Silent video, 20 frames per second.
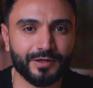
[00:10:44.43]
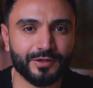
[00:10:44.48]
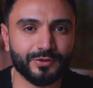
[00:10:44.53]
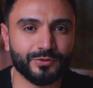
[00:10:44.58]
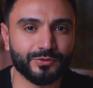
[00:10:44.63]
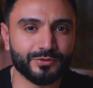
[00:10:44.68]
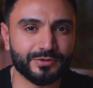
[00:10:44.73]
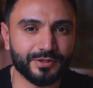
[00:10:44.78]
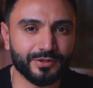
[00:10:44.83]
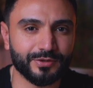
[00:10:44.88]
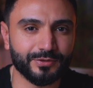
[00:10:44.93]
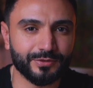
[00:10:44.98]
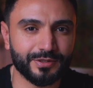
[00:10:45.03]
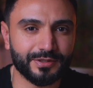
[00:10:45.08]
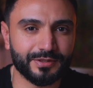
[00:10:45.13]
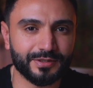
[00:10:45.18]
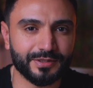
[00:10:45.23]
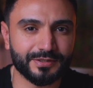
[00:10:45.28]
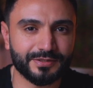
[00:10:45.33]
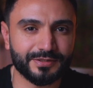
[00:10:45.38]
using
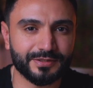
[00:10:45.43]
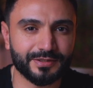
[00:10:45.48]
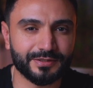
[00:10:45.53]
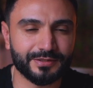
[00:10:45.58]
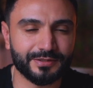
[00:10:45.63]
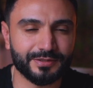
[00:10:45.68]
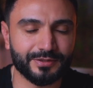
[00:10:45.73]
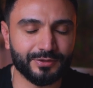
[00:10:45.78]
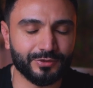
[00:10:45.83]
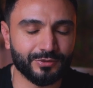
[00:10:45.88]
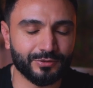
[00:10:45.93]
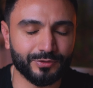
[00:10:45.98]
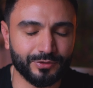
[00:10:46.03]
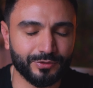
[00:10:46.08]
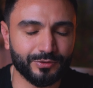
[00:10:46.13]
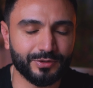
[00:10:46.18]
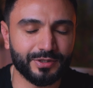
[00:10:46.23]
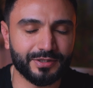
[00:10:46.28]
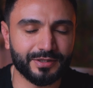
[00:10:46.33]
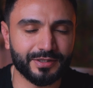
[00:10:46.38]
unit, testing,
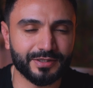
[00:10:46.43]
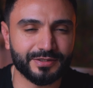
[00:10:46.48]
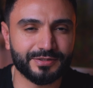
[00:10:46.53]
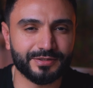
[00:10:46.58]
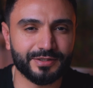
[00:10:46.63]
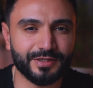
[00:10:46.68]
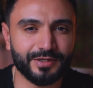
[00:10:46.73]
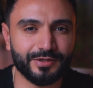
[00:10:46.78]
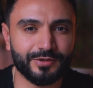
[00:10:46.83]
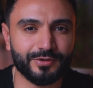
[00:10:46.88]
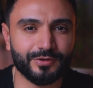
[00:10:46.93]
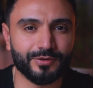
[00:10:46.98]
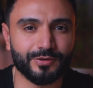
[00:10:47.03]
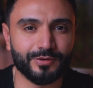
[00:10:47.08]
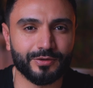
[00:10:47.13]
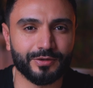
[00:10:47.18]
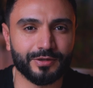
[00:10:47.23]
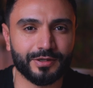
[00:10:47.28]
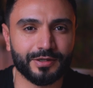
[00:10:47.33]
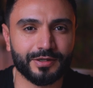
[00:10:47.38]
unit testing
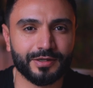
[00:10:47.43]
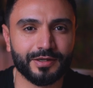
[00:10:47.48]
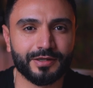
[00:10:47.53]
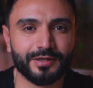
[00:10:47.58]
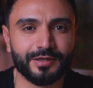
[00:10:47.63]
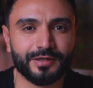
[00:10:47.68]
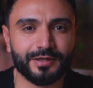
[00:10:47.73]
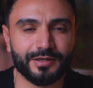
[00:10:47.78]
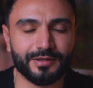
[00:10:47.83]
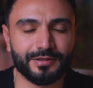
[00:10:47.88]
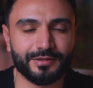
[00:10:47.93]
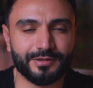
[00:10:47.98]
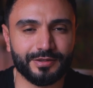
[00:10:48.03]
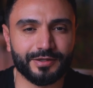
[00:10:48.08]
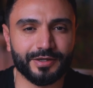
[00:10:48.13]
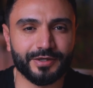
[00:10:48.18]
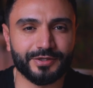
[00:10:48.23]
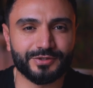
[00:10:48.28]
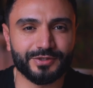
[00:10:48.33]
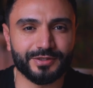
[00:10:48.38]
or
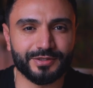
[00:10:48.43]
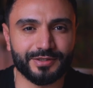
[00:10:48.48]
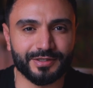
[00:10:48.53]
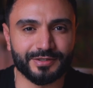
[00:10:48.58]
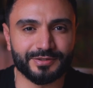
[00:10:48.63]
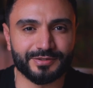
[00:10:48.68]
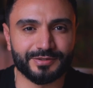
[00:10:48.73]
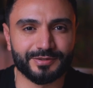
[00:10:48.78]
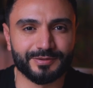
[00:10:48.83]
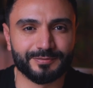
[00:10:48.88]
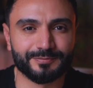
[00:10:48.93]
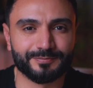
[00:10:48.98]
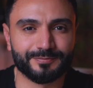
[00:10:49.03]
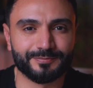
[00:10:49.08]
integration test.